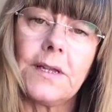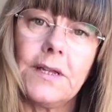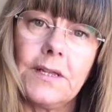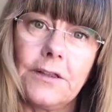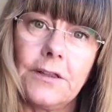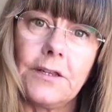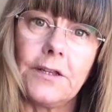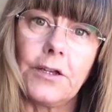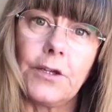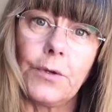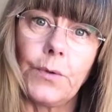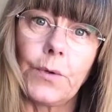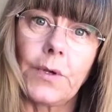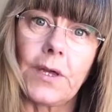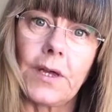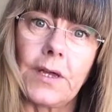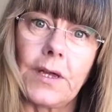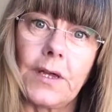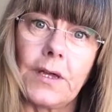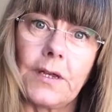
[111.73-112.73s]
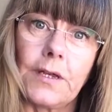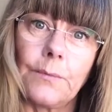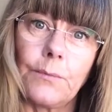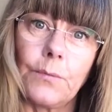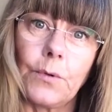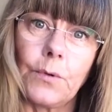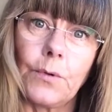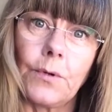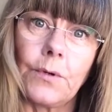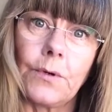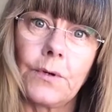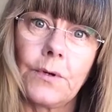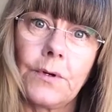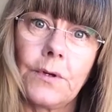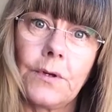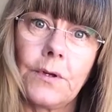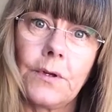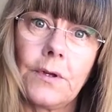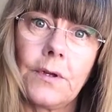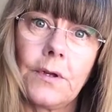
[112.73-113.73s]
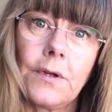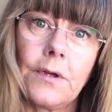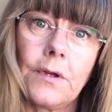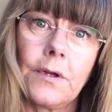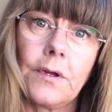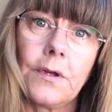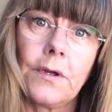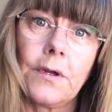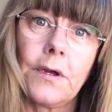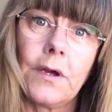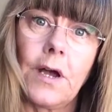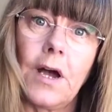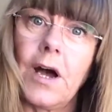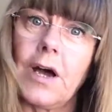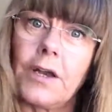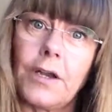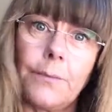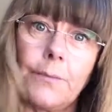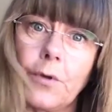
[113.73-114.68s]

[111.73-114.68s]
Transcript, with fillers: in the UK anymore and